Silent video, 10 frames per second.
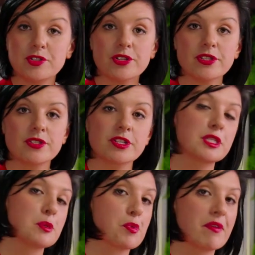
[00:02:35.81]
juice
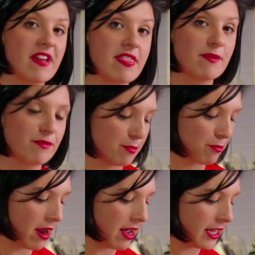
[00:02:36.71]
just to prevent them from
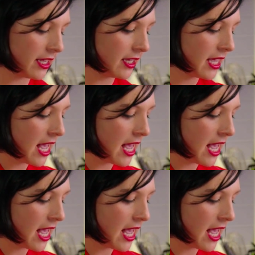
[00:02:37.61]
browning.